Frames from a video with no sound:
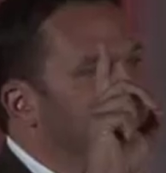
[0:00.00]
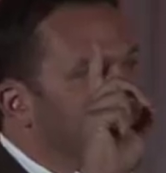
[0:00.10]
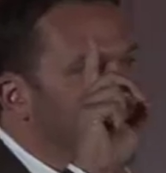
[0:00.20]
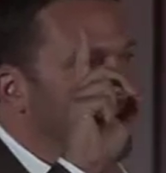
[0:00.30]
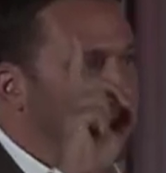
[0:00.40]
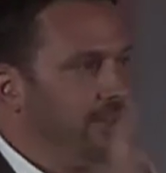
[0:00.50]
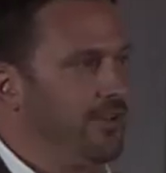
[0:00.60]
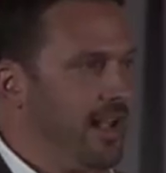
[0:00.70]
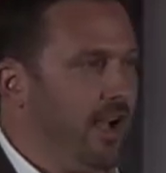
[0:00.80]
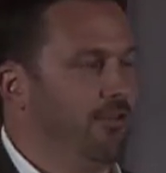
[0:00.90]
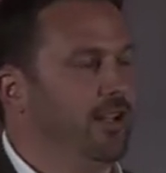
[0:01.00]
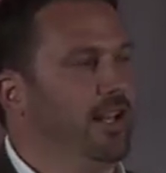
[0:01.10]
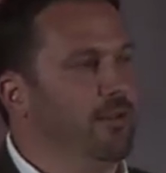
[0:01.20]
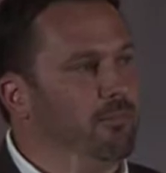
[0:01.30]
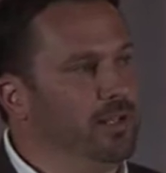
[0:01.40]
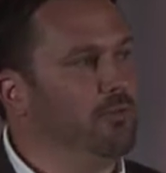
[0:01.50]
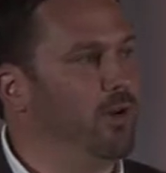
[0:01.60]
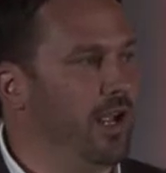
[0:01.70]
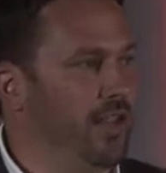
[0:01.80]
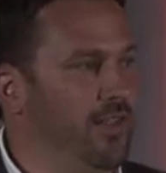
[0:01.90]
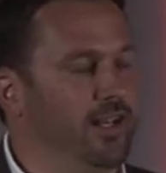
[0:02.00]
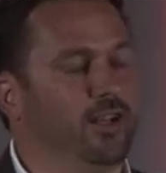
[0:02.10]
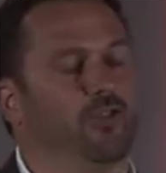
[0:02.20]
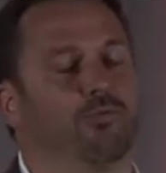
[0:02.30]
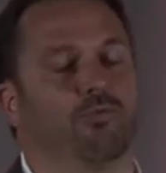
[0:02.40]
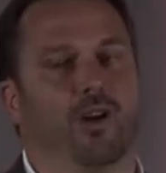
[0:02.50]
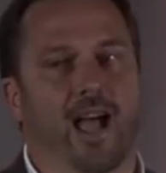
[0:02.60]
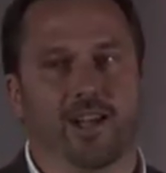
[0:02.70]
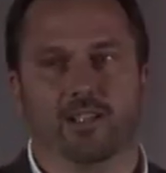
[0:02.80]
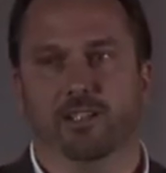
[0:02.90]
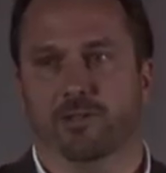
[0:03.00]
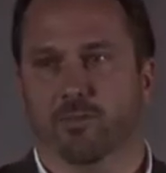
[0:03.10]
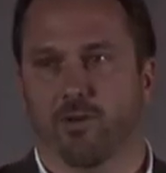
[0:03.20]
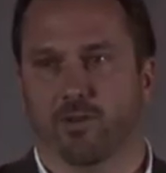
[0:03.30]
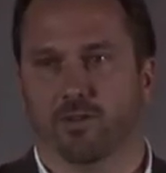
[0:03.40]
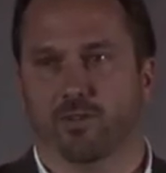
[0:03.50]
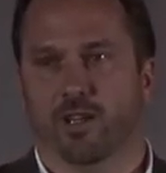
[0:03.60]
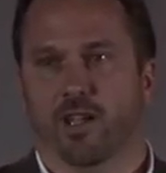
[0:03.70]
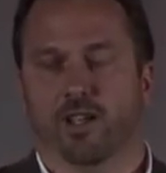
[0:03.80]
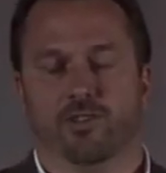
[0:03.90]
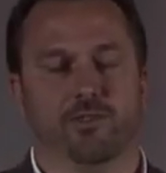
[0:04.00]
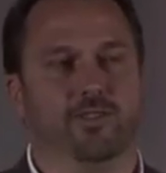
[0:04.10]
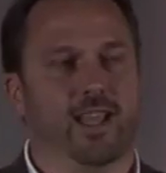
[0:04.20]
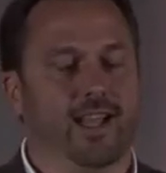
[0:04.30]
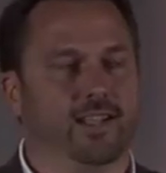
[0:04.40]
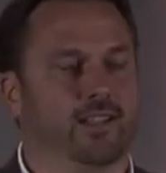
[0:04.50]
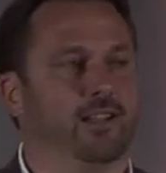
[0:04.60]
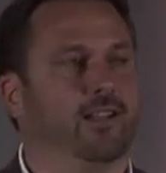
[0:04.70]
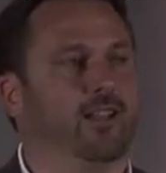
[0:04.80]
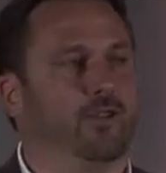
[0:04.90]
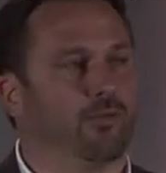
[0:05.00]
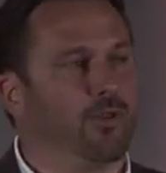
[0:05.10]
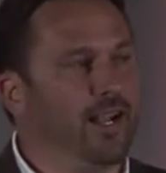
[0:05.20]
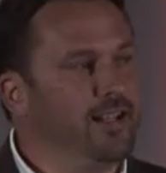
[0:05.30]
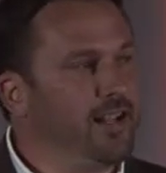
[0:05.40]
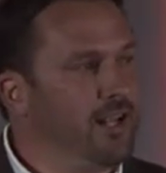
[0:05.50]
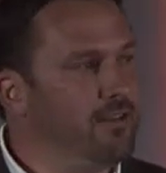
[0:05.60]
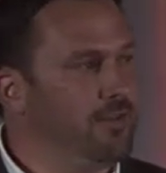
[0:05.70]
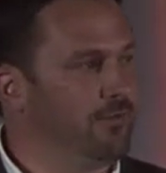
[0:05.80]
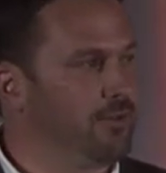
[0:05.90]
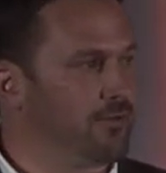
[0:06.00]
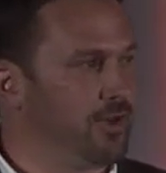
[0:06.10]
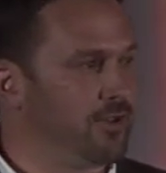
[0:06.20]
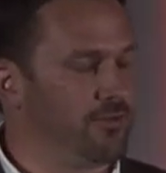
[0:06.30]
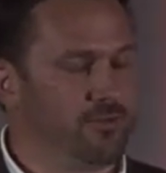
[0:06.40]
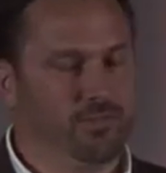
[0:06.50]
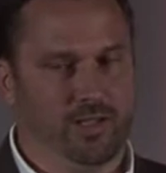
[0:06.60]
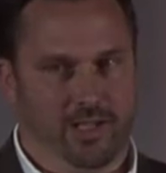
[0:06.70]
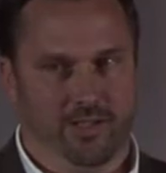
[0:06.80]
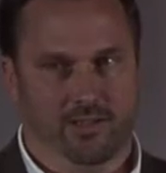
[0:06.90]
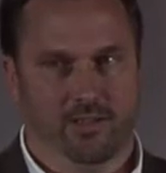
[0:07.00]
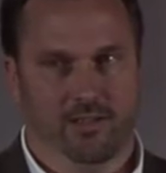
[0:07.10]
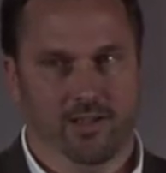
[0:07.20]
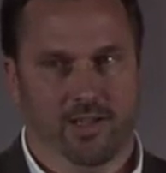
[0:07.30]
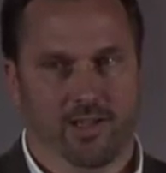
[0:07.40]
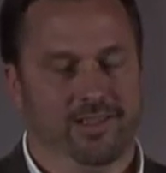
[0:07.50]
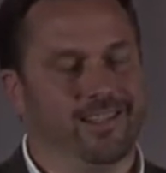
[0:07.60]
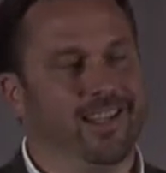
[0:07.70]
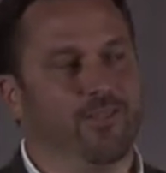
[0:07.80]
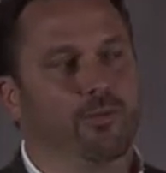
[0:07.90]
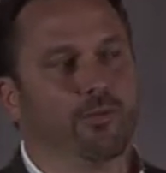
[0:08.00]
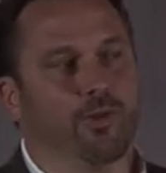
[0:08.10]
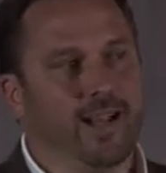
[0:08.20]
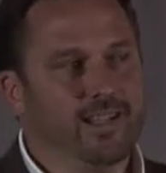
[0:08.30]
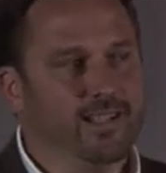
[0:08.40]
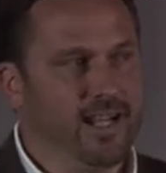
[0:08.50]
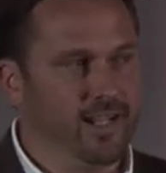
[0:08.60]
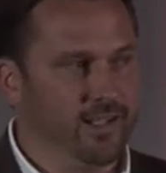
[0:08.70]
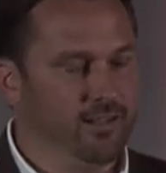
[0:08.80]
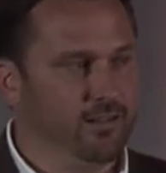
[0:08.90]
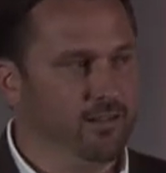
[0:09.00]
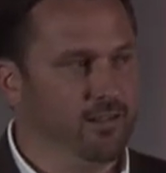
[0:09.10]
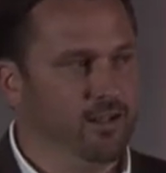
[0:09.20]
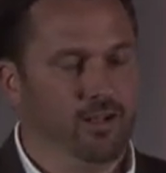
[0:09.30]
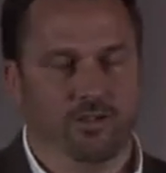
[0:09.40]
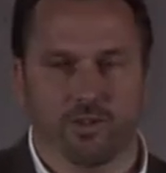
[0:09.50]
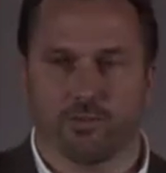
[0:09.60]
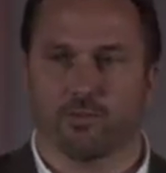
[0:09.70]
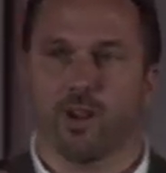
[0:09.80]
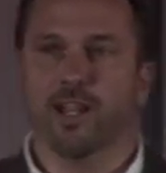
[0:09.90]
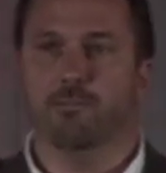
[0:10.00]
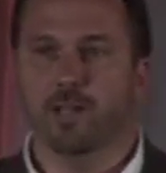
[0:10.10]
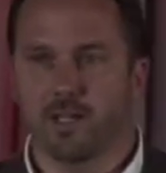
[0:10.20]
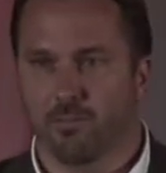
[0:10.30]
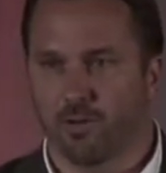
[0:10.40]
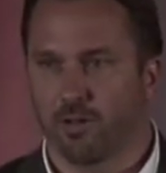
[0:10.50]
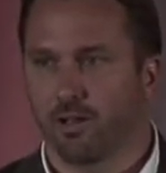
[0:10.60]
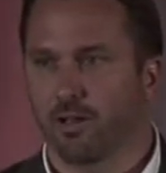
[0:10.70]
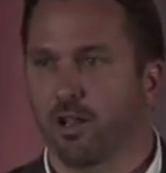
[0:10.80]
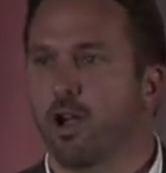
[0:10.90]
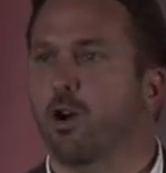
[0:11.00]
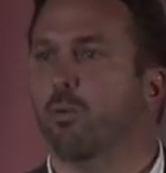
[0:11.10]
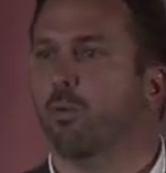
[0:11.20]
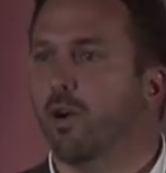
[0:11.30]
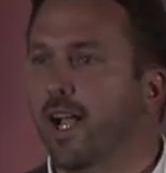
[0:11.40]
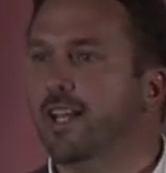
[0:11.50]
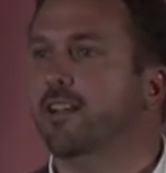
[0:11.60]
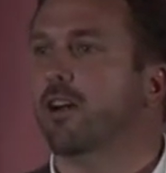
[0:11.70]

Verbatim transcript: they have figured out in a big way that it is radically important to get the right kind of infrastructure in place, to get the right data to the right people right